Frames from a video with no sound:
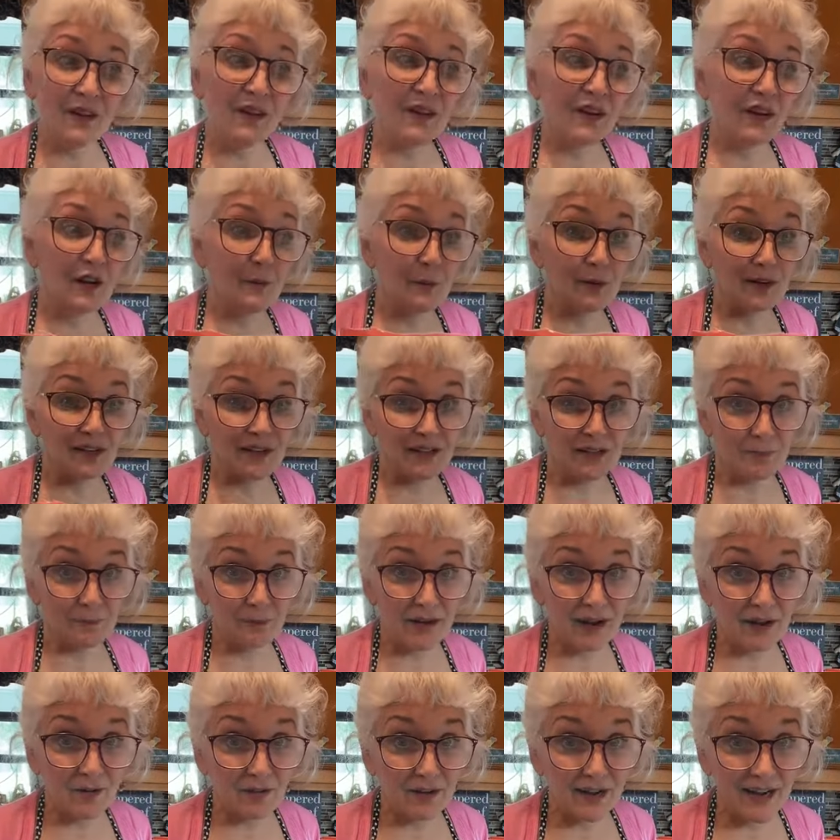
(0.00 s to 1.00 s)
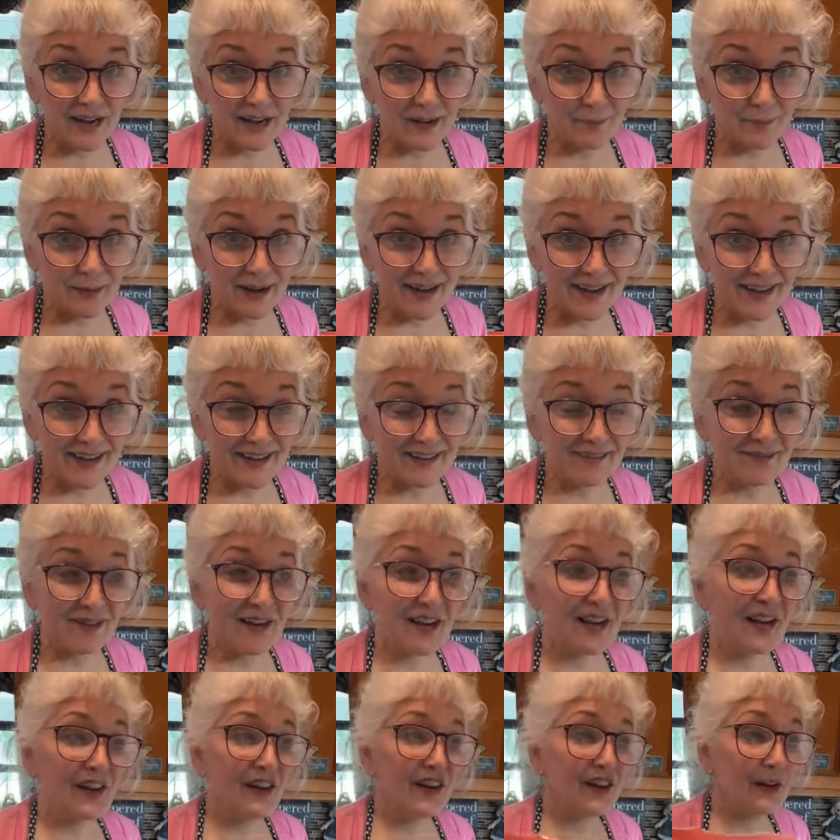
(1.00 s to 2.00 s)
You can put in a pound cake pan.
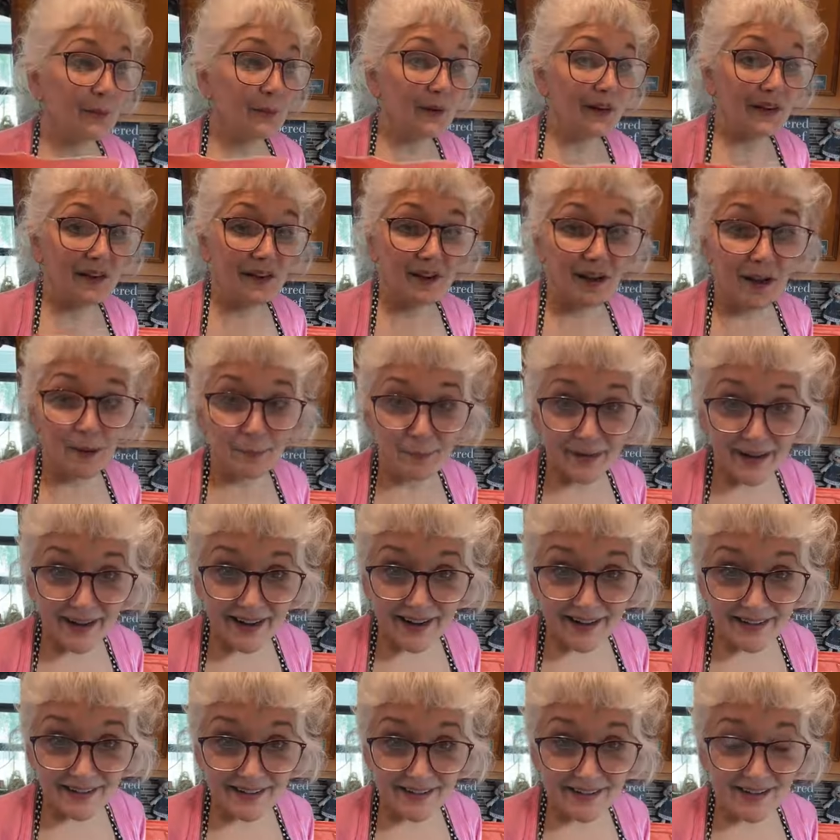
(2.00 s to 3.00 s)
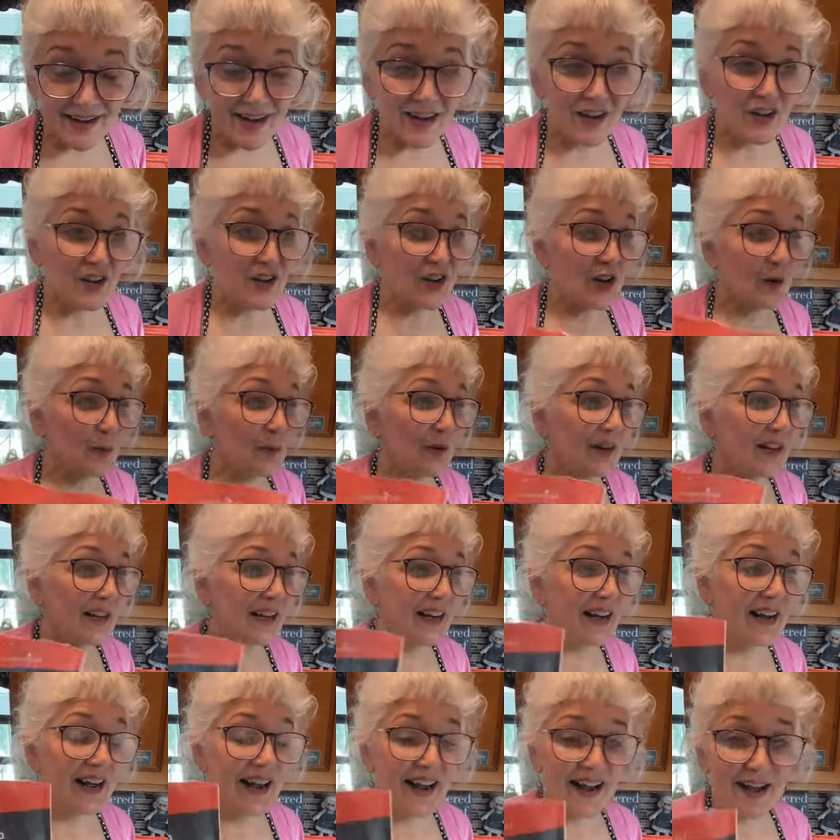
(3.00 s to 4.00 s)
You can put in cupcakes. You can put
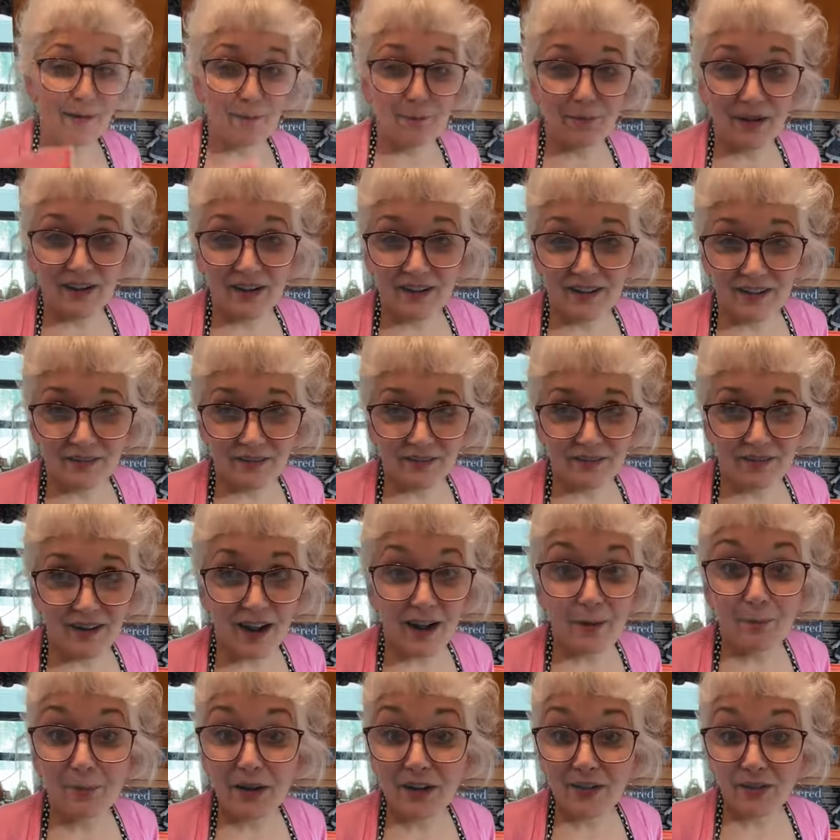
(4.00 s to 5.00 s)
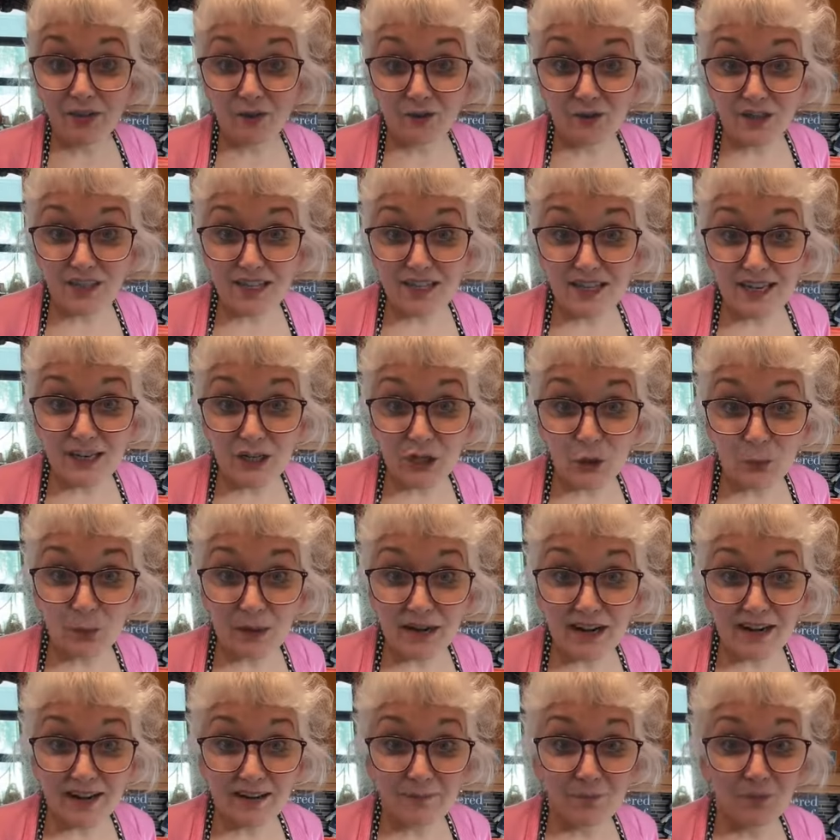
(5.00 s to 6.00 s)
in an 8 by or 9 by 13 inch
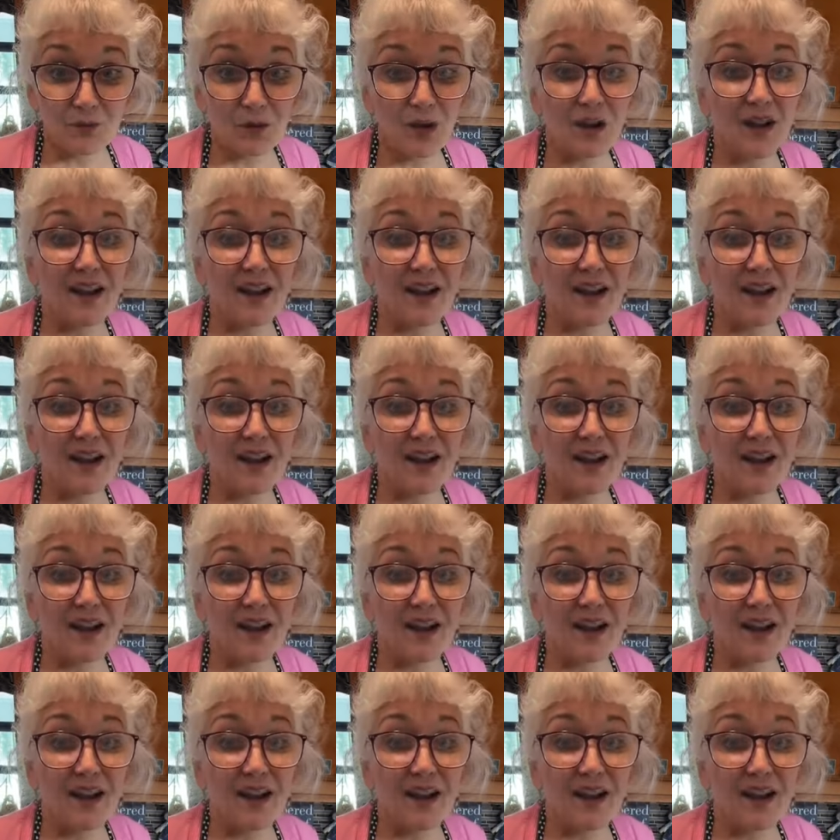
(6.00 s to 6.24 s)
pan.